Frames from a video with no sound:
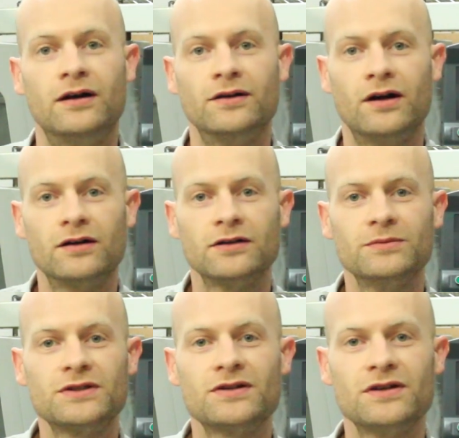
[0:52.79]
On harder
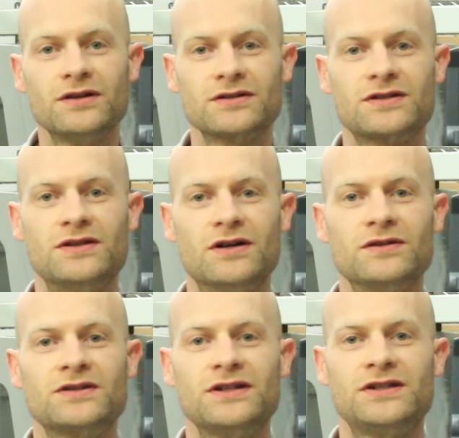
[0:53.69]
materials
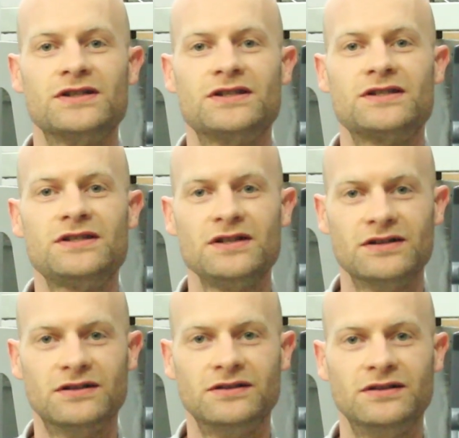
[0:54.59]
though, such as
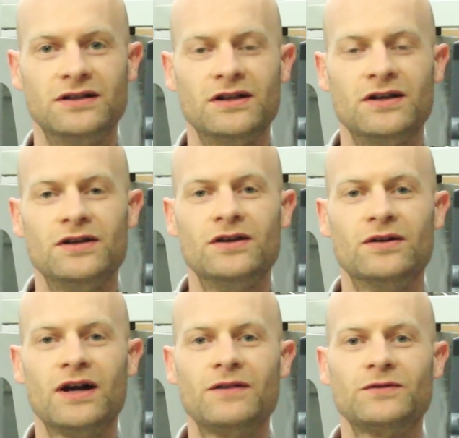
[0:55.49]
steel, you
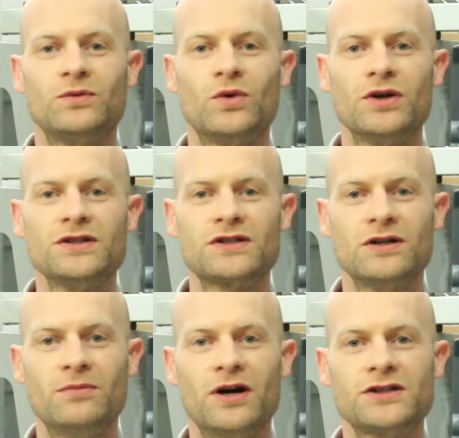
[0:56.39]
don't have to worry
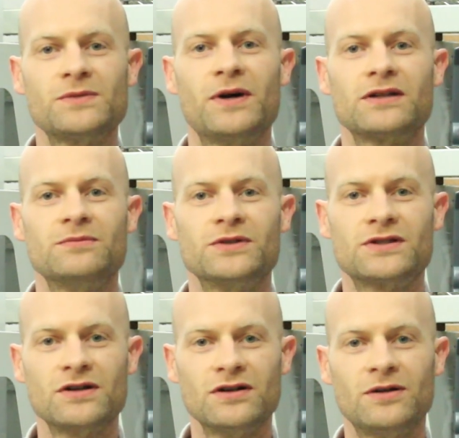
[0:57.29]
so much about the
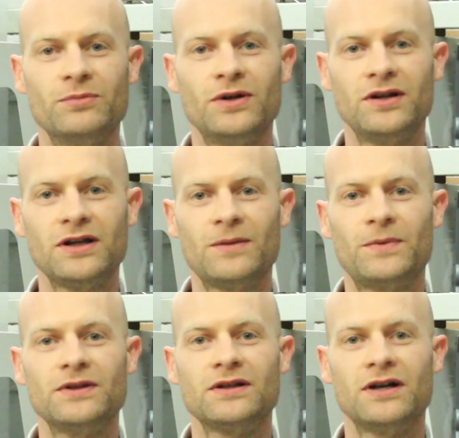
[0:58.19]
material building
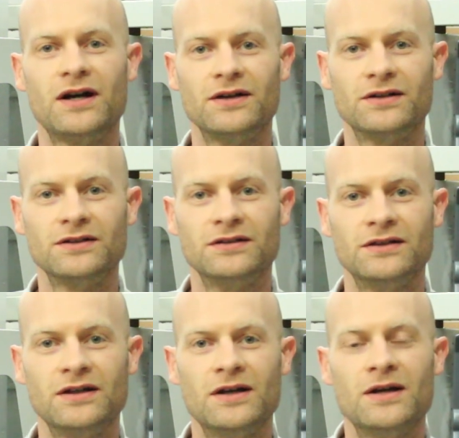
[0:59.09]
up on the cutter,
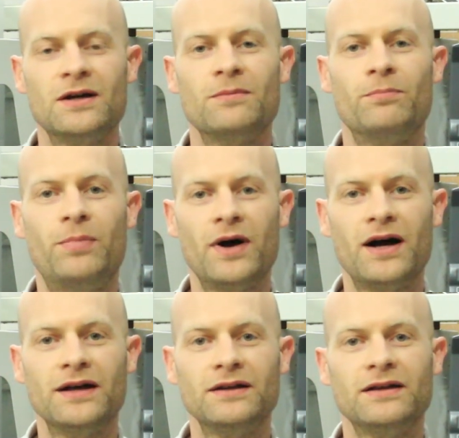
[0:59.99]

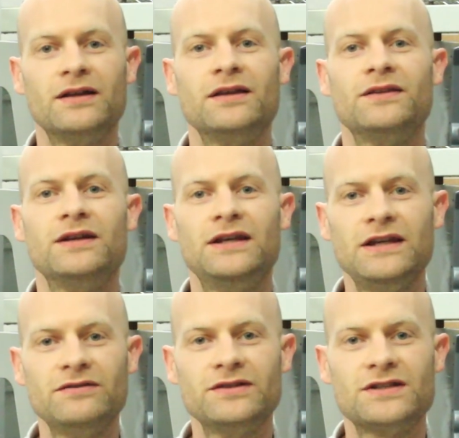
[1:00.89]
but the
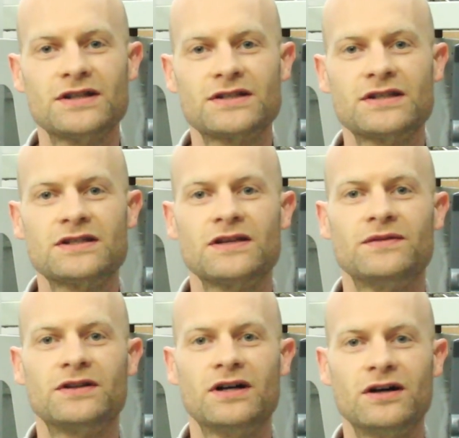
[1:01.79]
heat resistance of
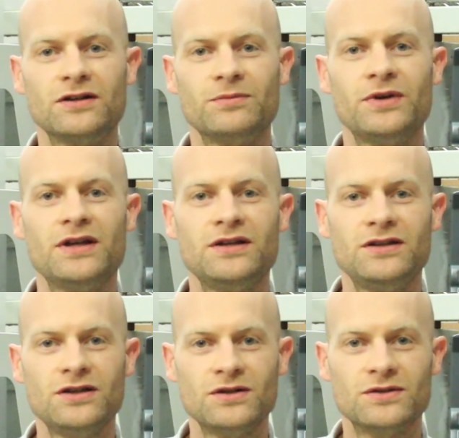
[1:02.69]
the cutter being
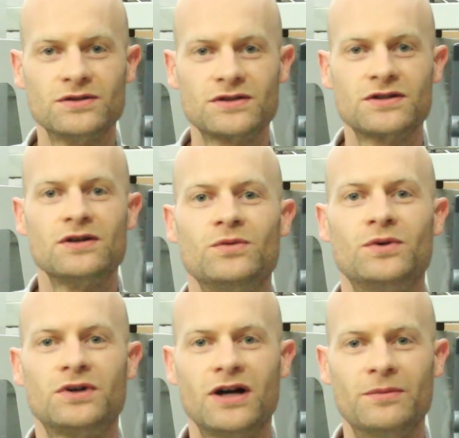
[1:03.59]
used
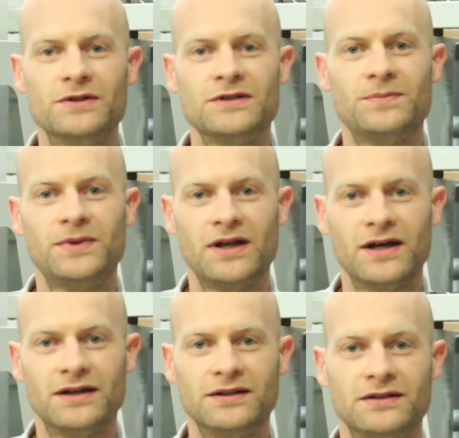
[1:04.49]
will come into
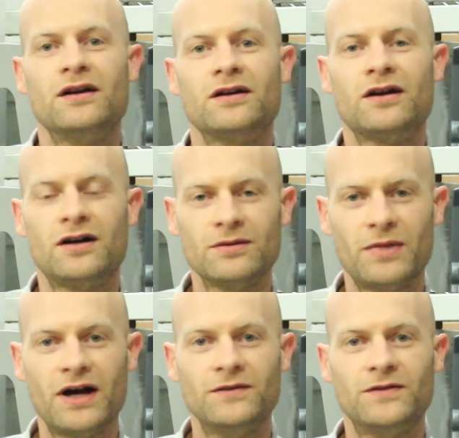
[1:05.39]
play.
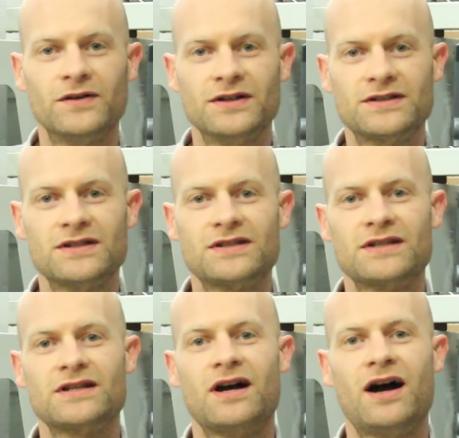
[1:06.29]
Carbide, for instance,
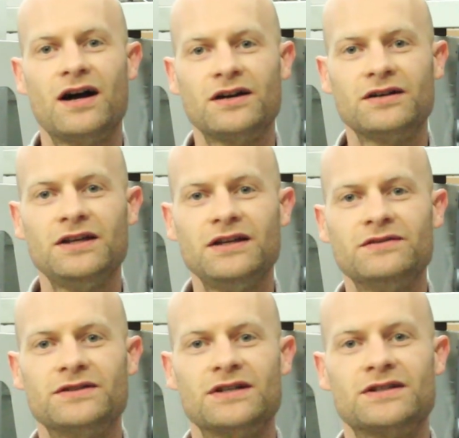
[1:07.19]
has a higher heat
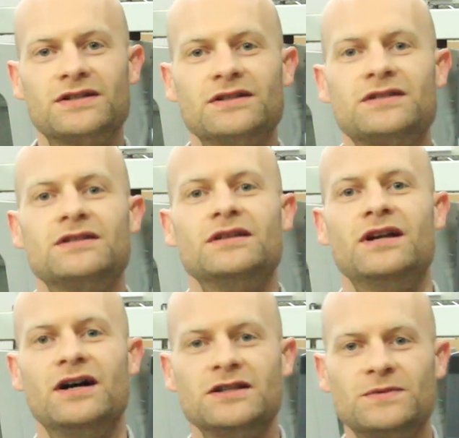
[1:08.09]
resistance than
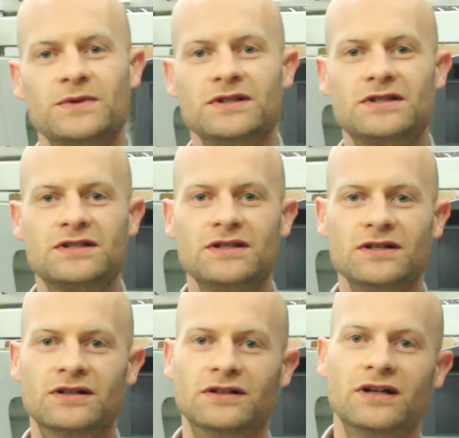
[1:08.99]
high-speed
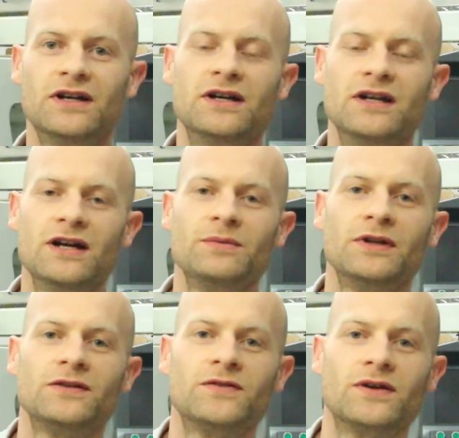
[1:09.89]
steel,
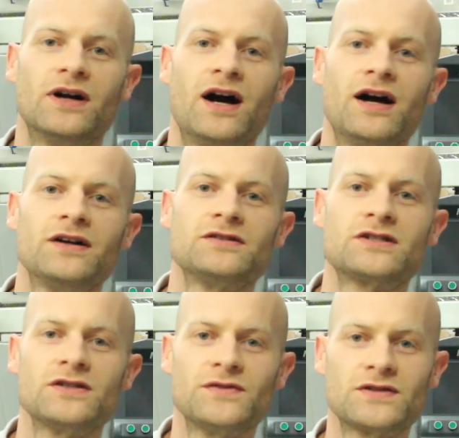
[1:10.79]
enabling for a higher
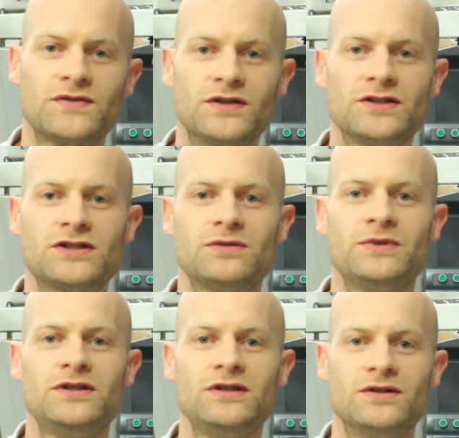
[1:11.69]
surface footage to
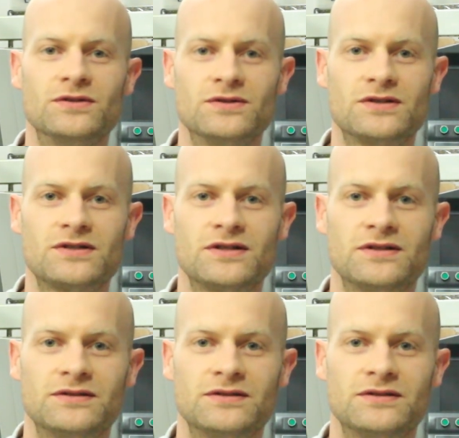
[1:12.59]
be used.